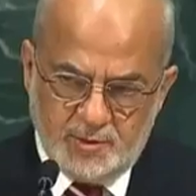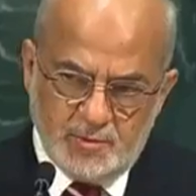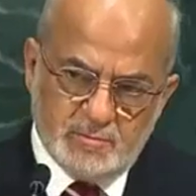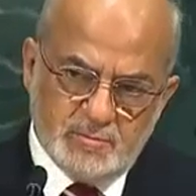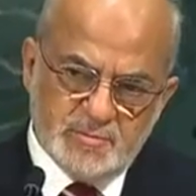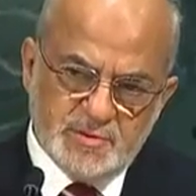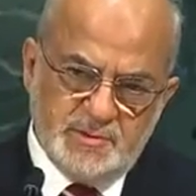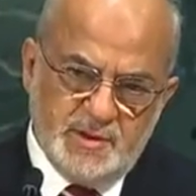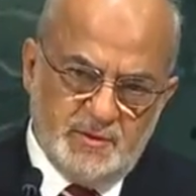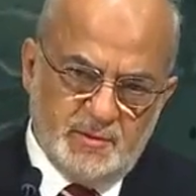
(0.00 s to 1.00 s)
In the
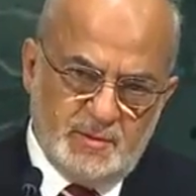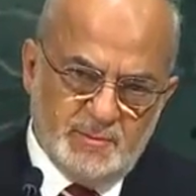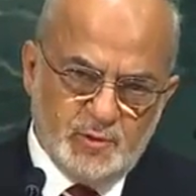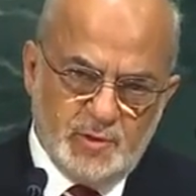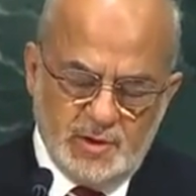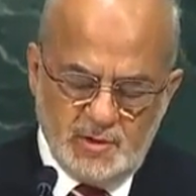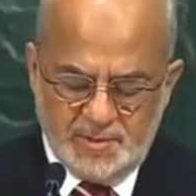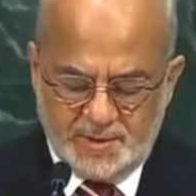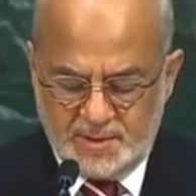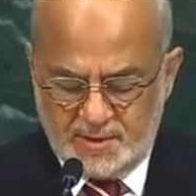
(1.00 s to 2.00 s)
name of God,
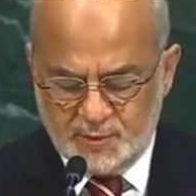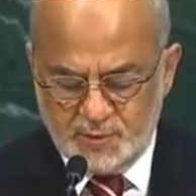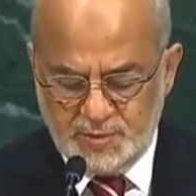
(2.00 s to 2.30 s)
the